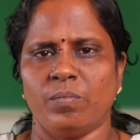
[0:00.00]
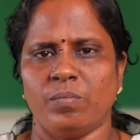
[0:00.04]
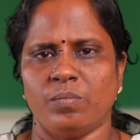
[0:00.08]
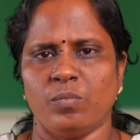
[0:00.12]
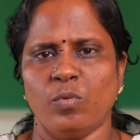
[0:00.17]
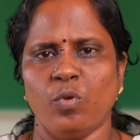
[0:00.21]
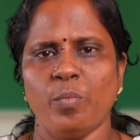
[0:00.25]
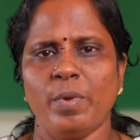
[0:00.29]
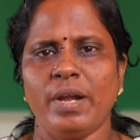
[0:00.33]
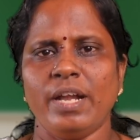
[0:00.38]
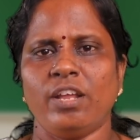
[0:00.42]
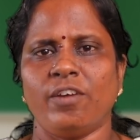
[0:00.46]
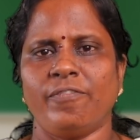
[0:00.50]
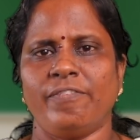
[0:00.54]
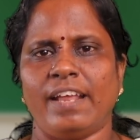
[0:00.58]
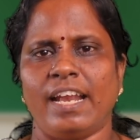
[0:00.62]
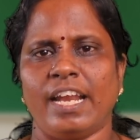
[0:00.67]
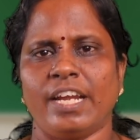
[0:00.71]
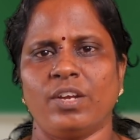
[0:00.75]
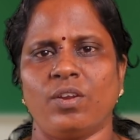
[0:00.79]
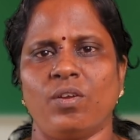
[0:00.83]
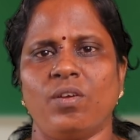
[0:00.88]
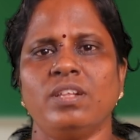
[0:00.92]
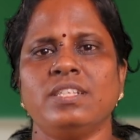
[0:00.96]
movement of
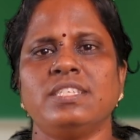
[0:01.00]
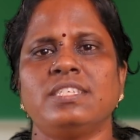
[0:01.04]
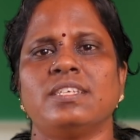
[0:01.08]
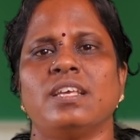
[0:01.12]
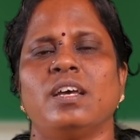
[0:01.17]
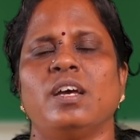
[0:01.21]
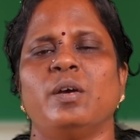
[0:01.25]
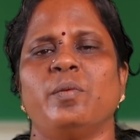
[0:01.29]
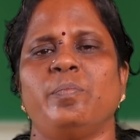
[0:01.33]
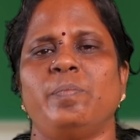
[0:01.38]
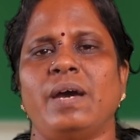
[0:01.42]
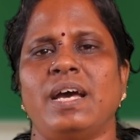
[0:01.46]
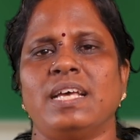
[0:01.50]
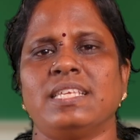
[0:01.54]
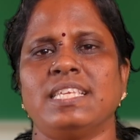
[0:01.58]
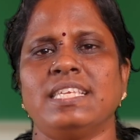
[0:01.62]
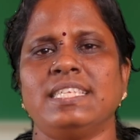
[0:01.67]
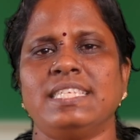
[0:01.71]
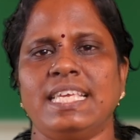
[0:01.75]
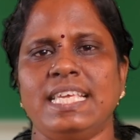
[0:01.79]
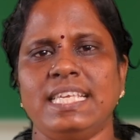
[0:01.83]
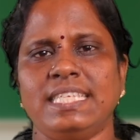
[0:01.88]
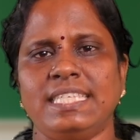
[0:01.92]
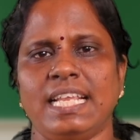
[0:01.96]
electrons
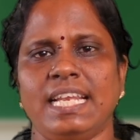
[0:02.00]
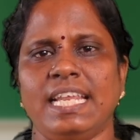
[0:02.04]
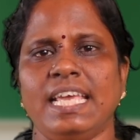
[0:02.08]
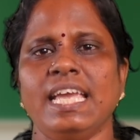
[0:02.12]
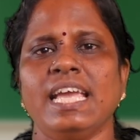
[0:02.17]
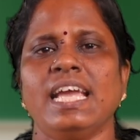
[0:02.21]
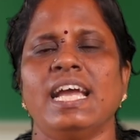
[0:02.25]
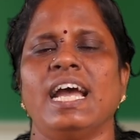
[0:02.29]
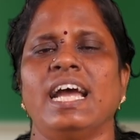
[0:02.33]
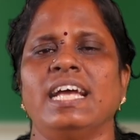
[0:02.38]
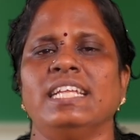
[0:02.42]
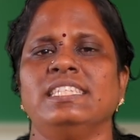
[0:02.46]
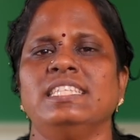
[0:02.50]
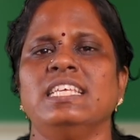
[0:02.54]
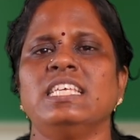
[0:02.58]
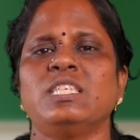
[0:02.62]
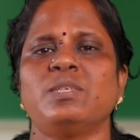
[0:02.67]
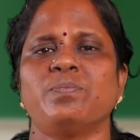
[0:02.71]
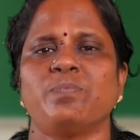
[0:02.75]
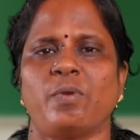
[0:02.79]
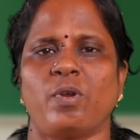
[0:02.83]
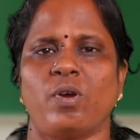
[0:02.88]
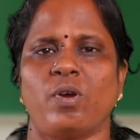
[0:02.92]
passes easily, and this